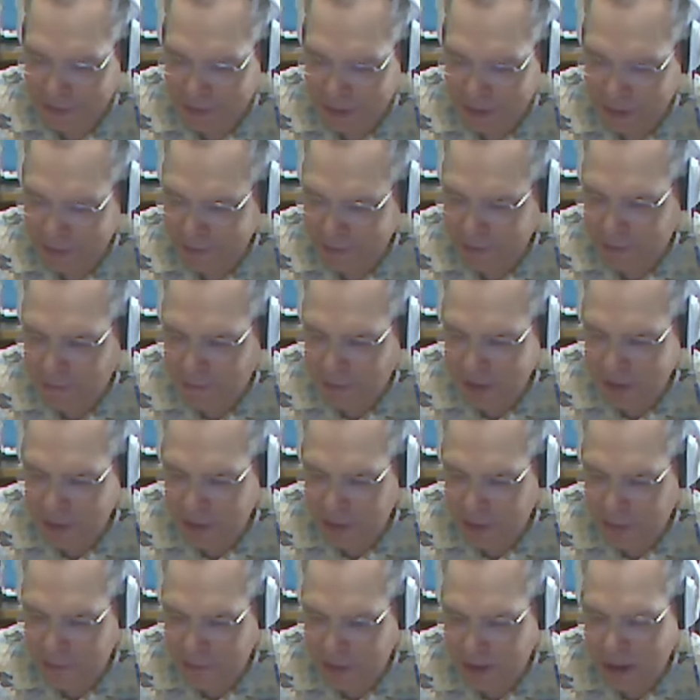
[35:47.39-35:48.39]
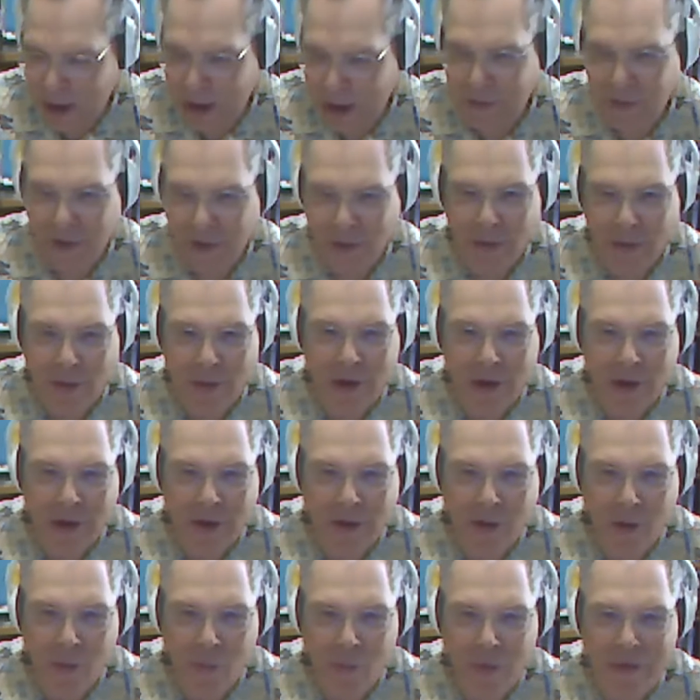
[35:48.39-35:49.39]
I said, "What? You don't want to hire a lawyer?
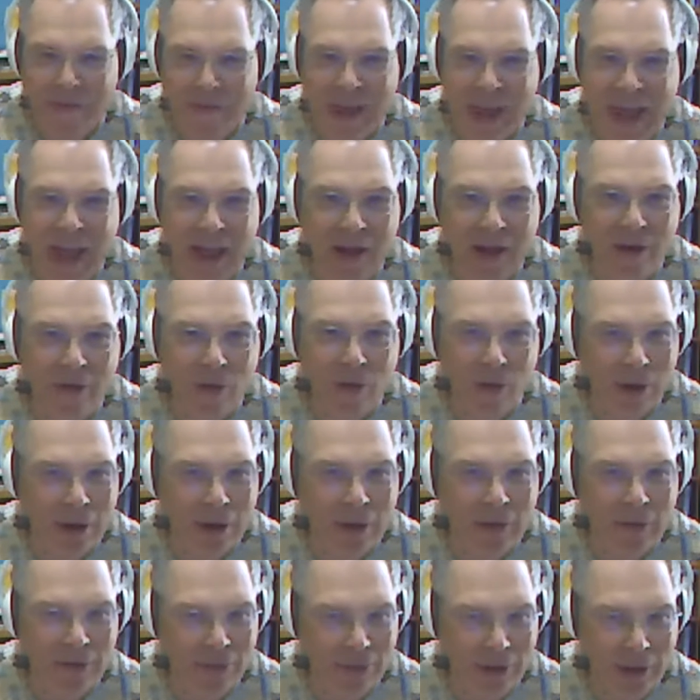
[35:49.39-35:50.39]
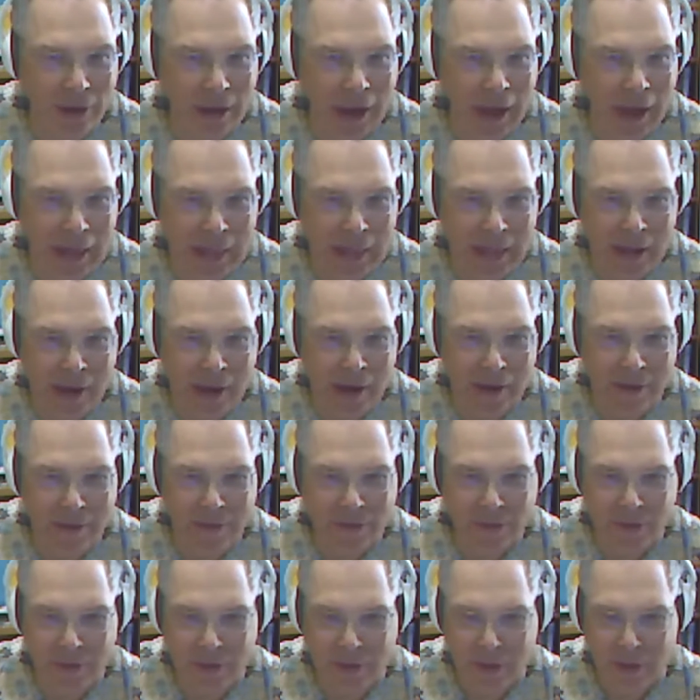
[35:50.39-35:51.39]
Oh, we've had lawyers look at
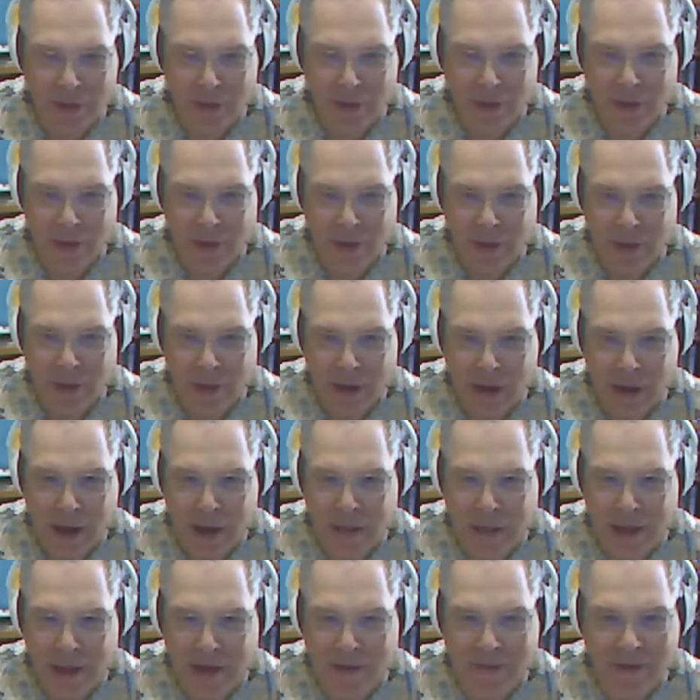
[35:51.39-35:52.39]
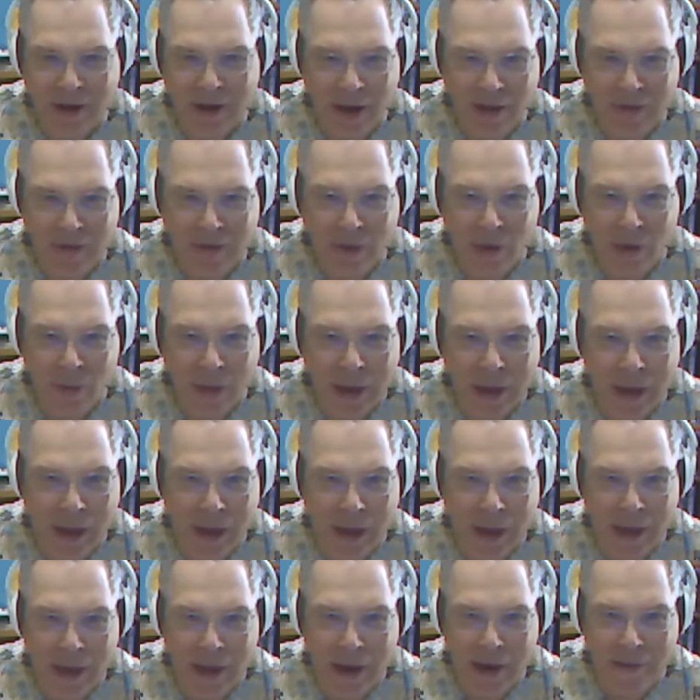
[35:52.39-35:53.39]
this, and they say it's an okay
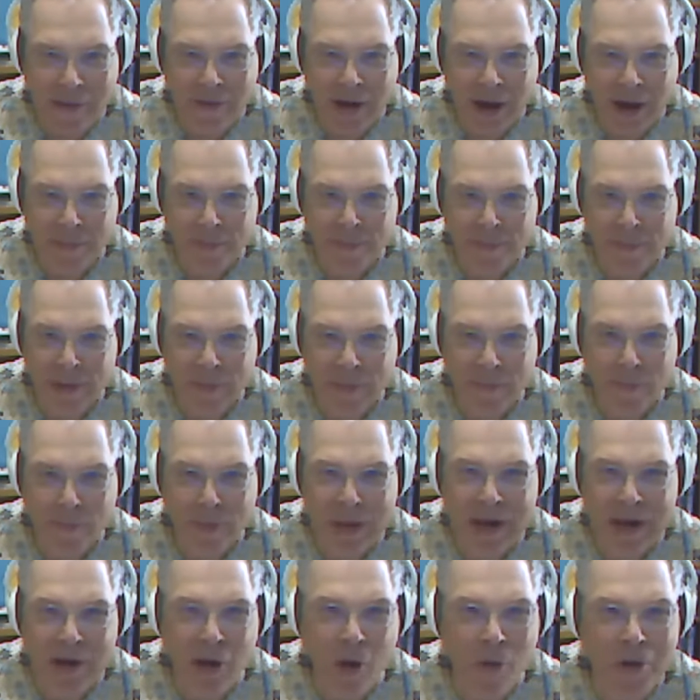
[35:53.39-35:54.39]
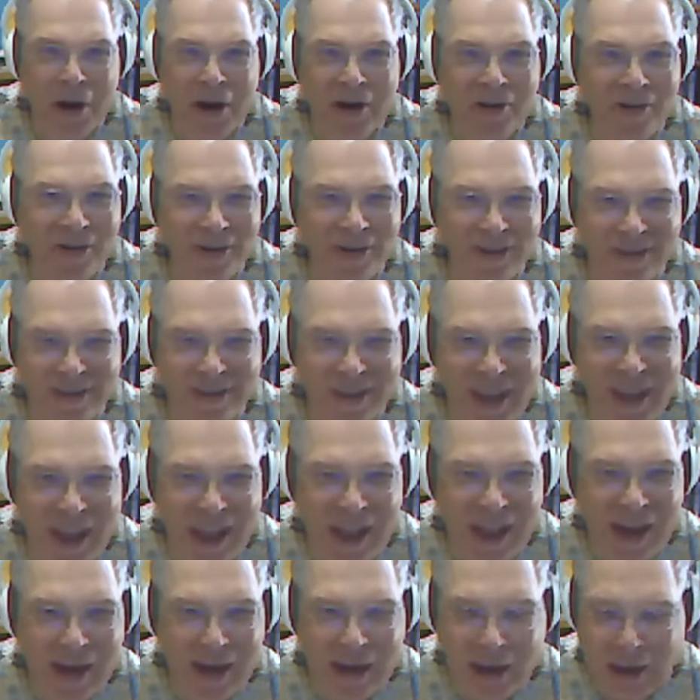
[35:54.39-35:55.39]
contract, but we don't
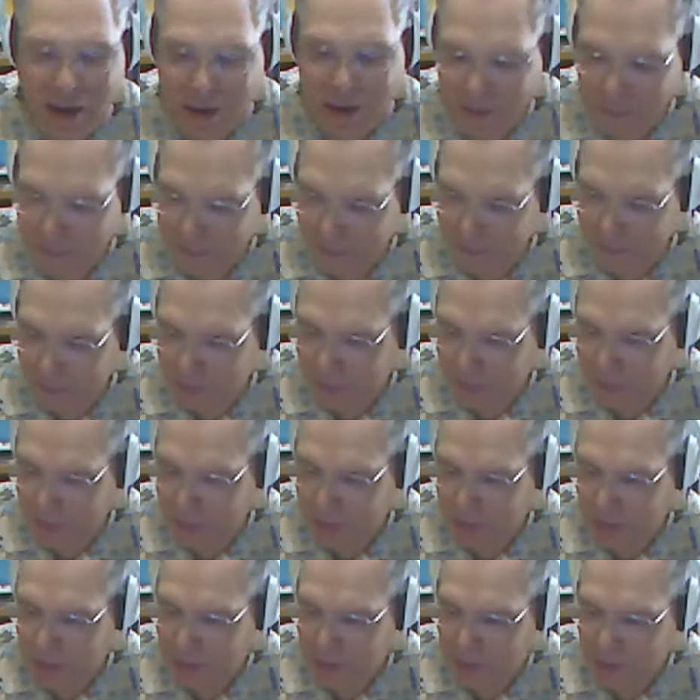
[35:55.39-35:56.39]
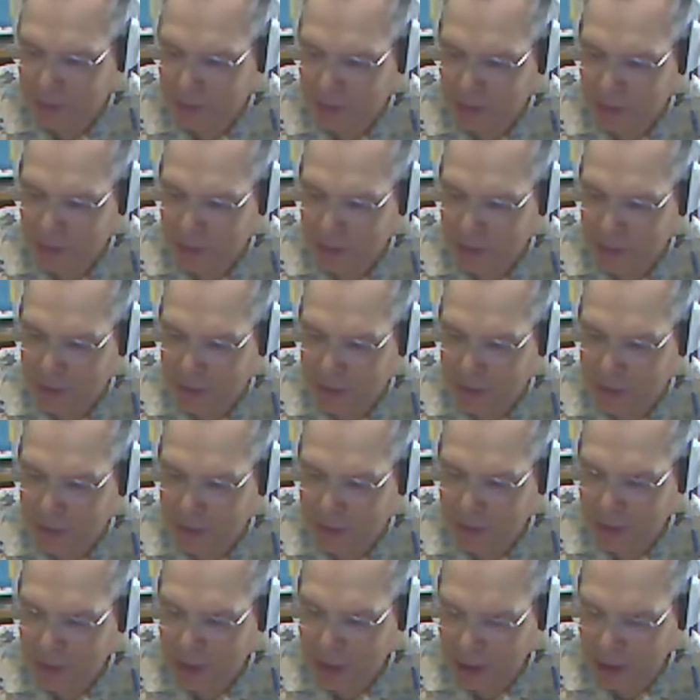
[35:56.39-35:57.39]
understand it." Right. Yeah.
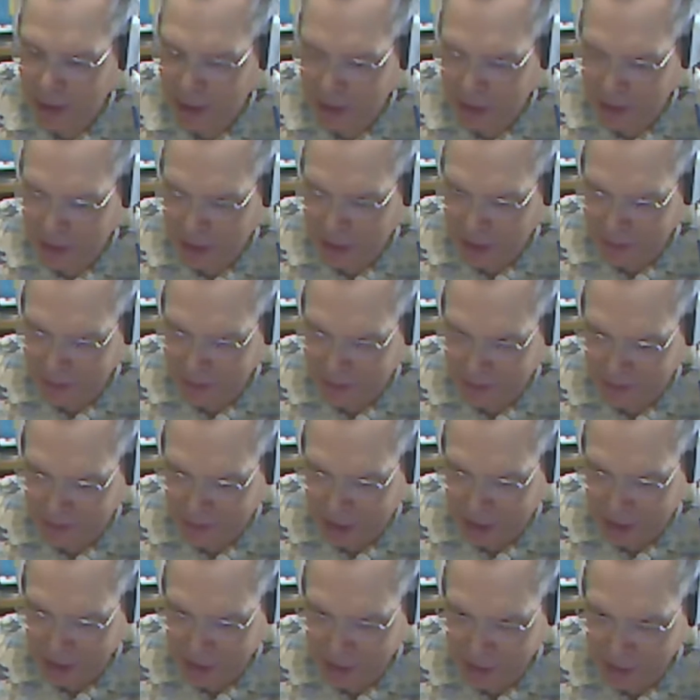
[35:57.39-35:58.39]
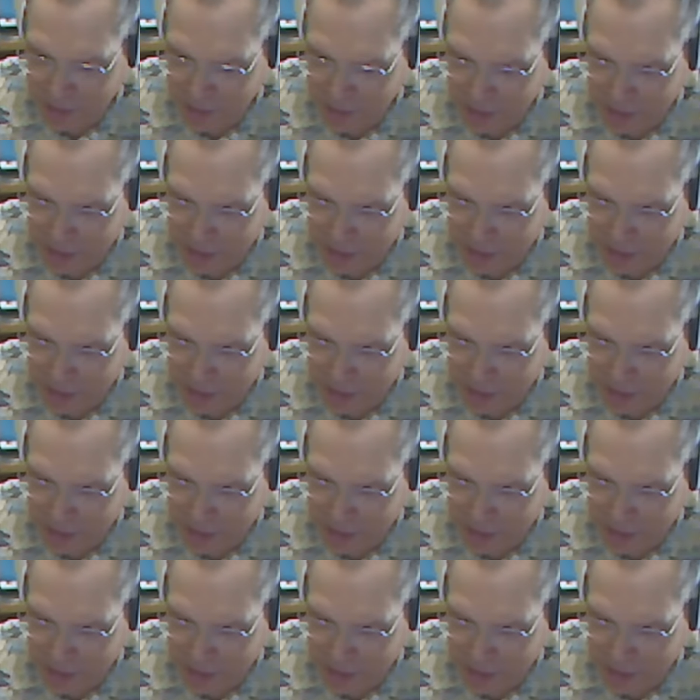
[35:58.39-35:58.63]
And I said, "Can you?"